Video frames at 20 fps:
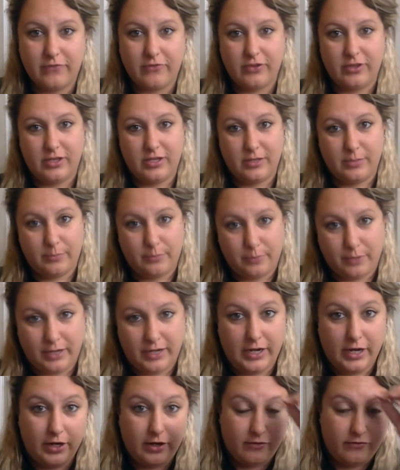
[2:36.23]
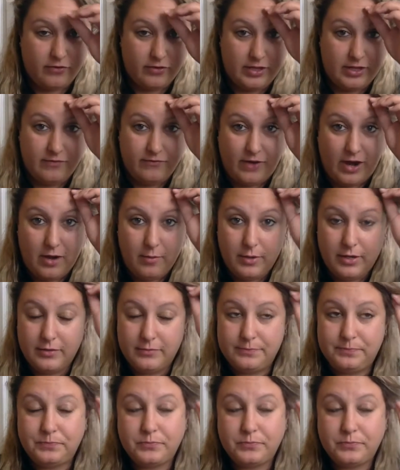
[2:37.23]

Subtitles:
for the planet, good for the environment,